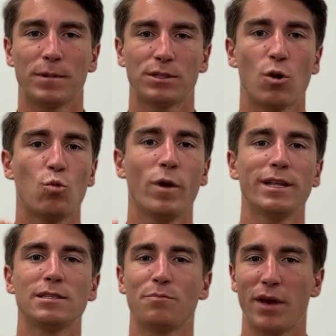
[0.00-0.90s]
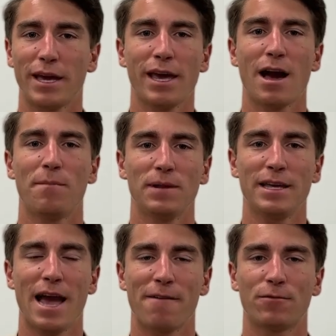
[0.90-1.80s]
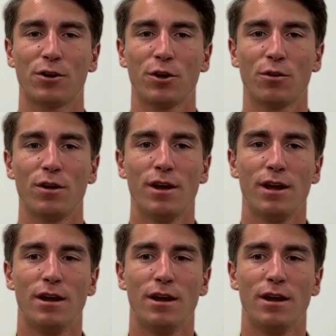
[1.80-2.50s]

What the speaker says: So winds picking up in the afternoon